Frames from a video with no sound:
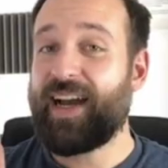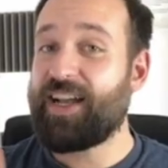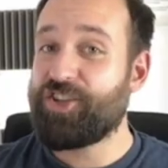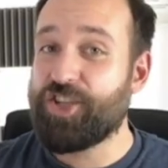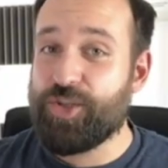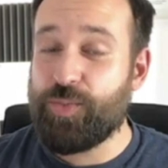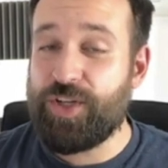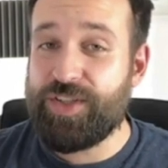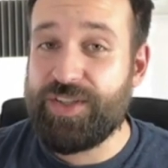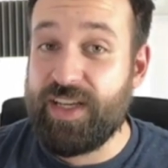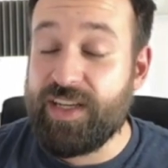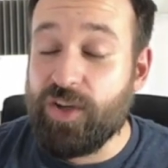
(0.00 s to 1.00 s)
I just want to
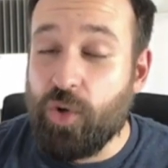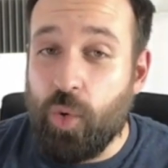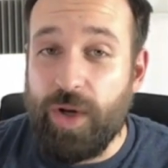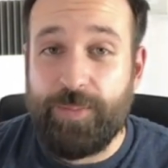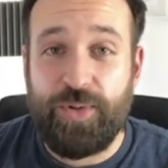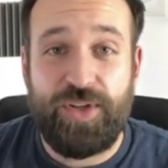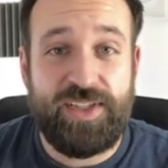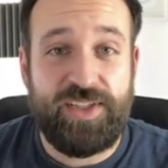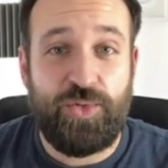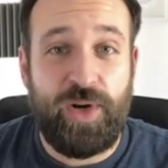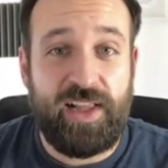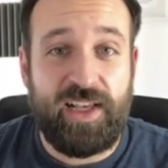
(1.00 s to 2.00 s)
send a quick personal
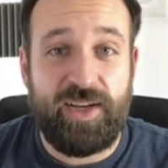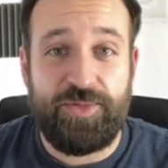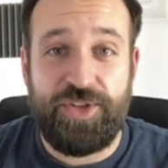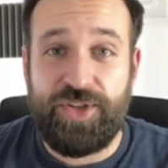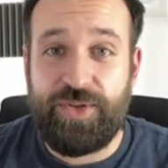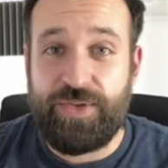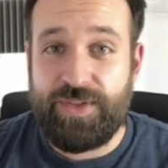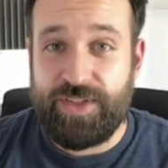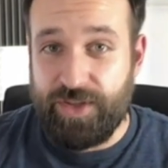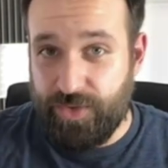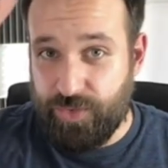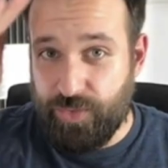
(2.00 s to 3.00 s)
welcome to you,
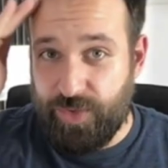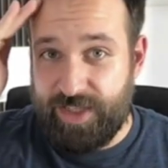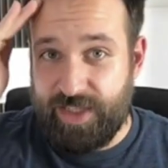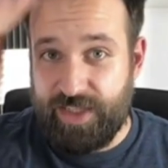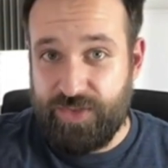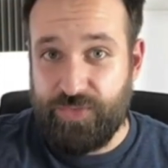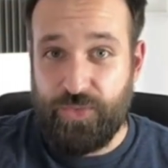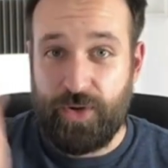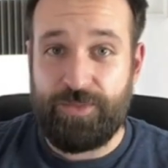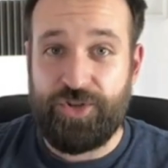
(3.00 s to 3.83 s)
so greetings from